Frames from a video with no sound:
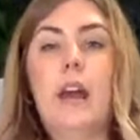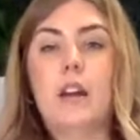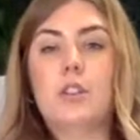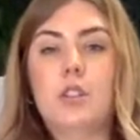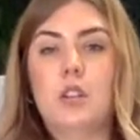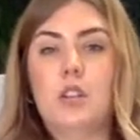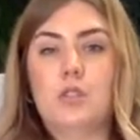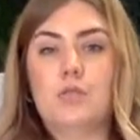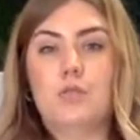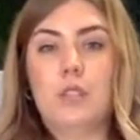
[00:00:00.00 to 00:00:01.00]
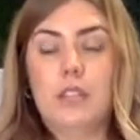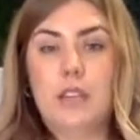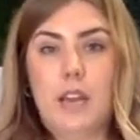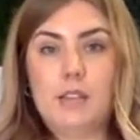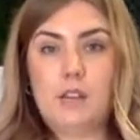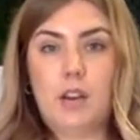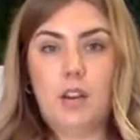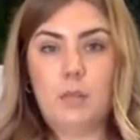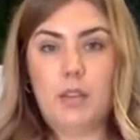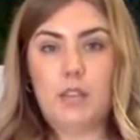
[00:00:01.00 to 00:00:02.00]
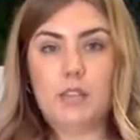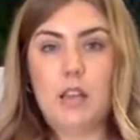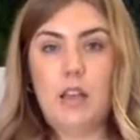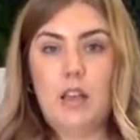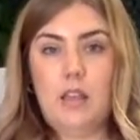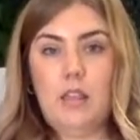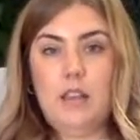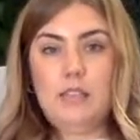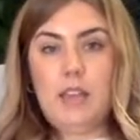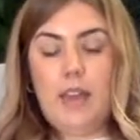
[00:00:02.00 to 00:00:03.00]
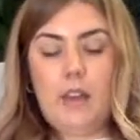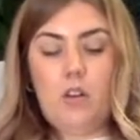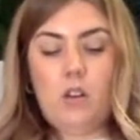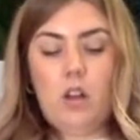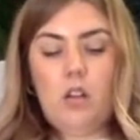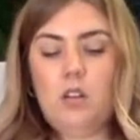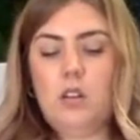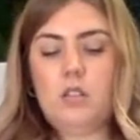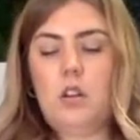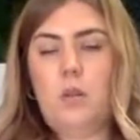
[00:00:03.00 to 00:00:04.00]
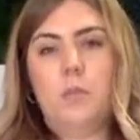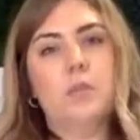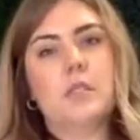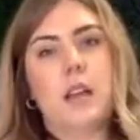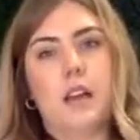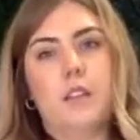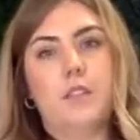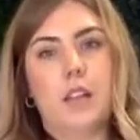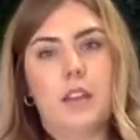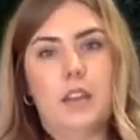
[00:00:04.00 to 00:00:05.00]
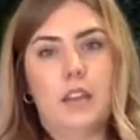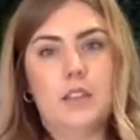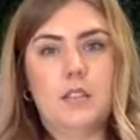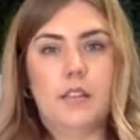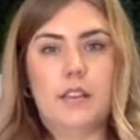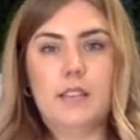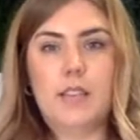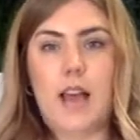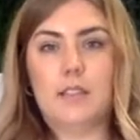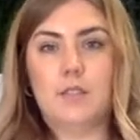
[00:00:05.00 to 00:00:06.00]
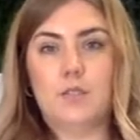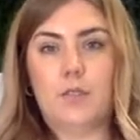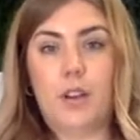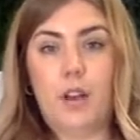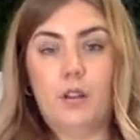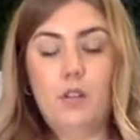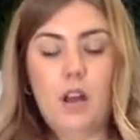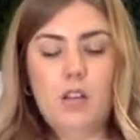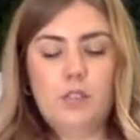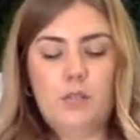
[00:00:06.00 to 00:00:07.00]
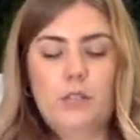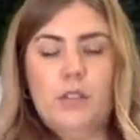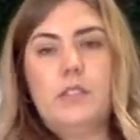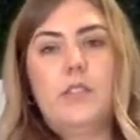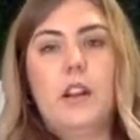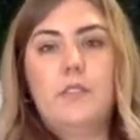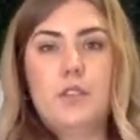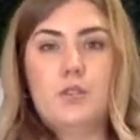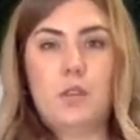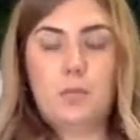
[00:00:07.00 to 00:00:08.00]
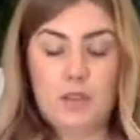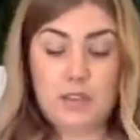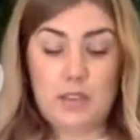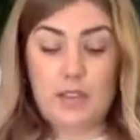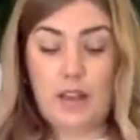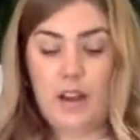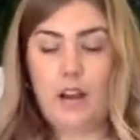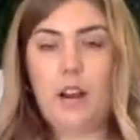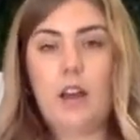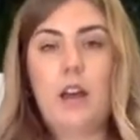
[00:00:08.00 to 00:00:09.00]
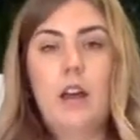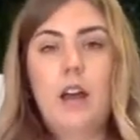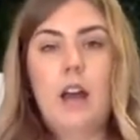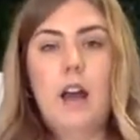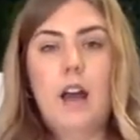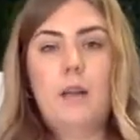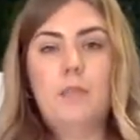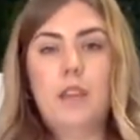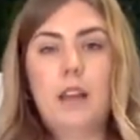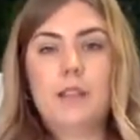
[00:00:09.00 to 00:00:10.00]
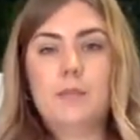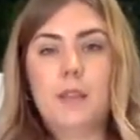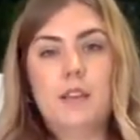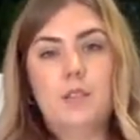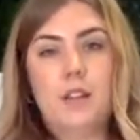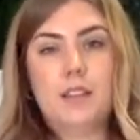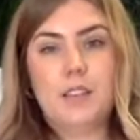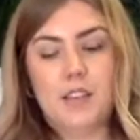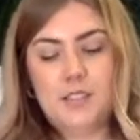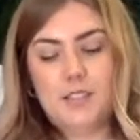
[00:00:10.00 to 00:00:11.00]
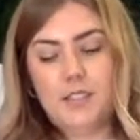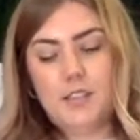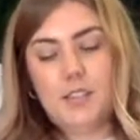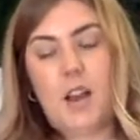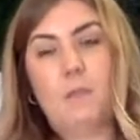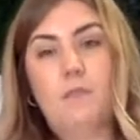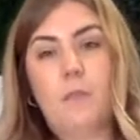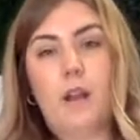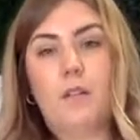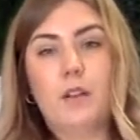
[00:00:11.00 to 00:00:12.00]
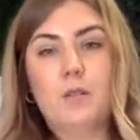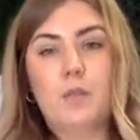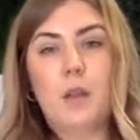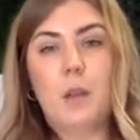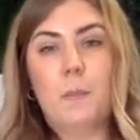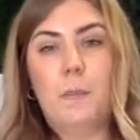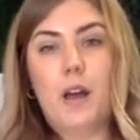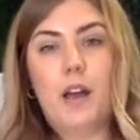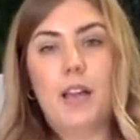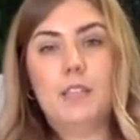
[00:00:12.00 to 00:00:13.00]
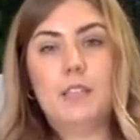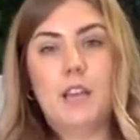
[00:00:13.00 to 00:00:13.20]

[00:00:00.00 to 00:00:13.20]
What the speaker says: actually looks really nice right here because this kale color is almost kind of lending it to this as a trio. So it looks very visually pleasing in that area. The next place, you guys can't see the top of my arrangement, but